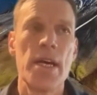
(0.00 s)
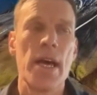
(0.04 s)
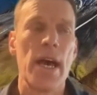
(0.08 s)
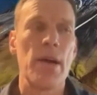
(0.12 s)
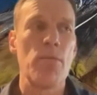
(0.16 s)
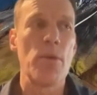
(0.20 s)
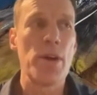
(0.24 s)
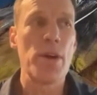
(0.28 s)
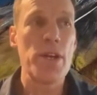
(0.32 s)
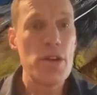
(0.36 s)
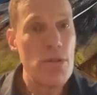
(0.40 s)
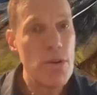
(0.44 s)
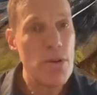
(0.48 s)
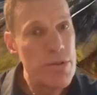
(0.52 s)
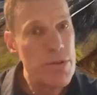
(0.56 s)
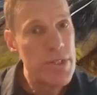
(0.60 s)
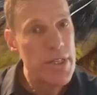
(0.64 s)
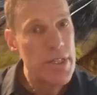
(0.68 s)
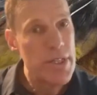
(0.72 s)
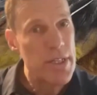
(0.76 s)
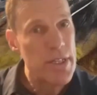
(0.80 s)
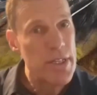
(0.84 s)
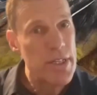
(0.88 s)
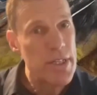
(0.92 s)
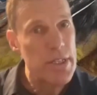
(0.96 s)
And when you're
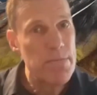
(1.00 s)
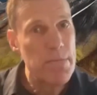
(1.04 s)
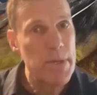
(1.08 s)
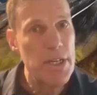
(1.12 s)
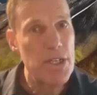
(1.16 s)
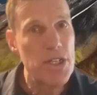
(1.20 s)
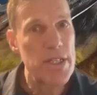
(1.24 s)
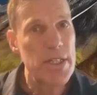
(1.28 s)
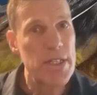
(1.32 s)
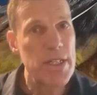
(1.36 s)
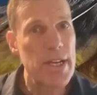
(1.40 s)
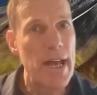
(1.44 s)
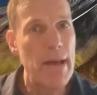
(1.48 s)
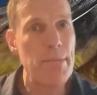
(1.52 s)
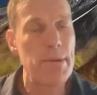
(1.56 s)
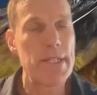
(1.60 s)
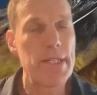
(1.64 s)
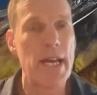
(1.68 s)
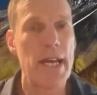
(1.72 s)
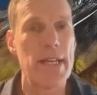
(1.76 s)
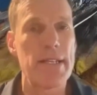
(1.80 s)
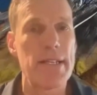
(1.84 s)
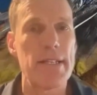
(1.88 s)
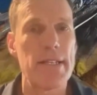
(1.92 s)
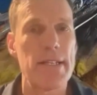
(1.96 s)
losing species and
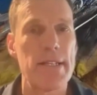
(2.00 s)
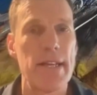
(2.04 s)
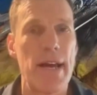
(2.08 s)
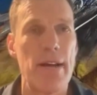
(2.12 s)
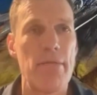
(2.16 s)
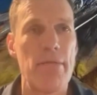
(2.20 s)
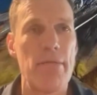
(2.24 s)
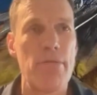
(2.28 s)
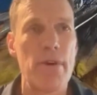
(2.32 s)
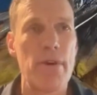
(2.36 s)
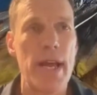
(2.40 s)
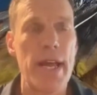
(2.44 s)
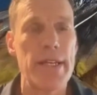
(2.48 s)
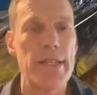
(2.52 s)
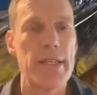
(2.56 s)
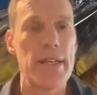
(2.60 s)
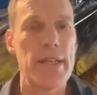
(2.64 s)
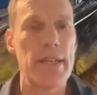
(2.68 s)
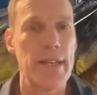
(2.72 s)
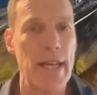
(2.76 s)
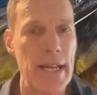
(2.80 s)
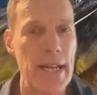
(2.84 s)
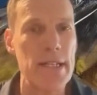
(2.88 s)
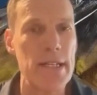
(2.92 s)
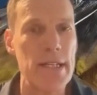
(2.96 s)
habitats at that rate,
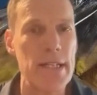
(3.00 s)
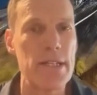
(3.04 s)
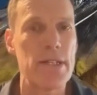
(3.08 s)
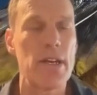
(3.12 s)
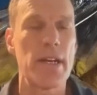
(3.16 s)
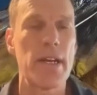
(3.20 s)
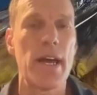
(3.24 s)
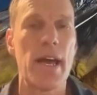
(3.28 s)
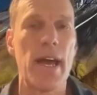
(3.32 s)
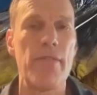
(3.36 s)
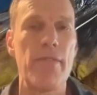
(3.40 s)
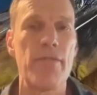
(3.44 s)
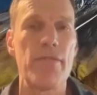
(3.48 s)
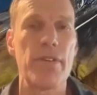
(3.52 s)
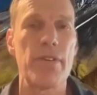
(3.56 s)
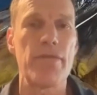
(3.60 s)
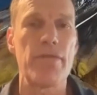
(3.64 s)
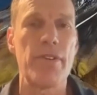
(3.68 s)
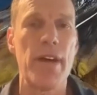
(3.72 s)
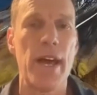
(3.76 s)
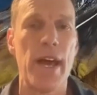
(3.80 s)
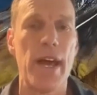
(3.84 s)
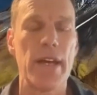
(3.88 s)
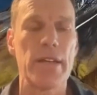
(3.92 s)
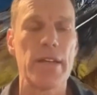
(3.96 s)
that is going to have an
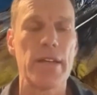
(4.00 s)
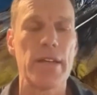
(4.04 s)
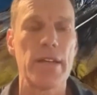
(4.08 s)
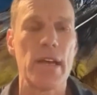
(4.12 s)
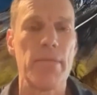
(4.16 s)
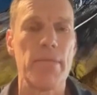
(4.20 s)
effect.